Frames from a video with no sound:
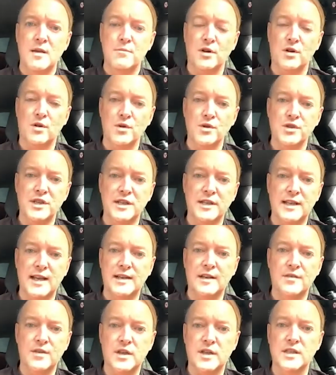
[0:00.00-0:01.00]
but crucially
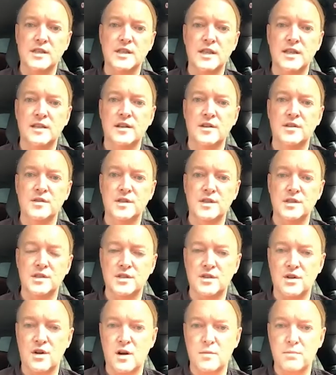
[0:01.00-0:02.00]
getting the casinos to
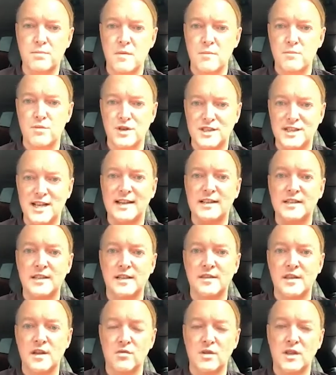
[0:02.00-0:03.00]
start
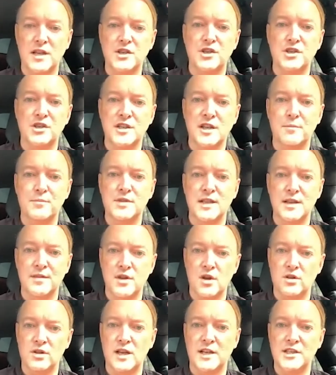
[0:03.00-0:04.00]
protecting their relationships
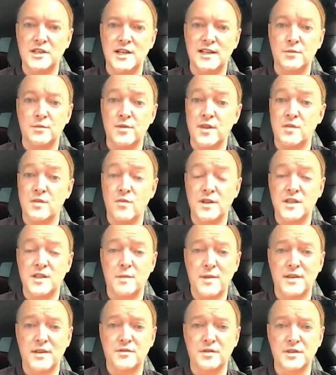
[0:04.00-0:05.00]
in the online channel with their
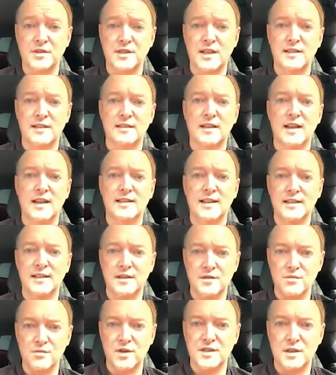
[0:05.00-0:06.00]
retail patrons, and
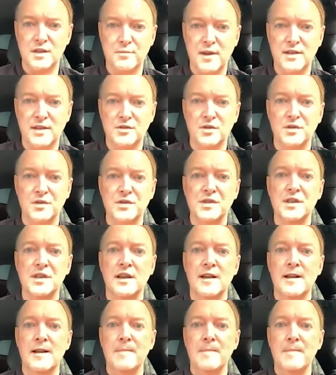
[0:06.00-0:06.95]
letting the retail patrons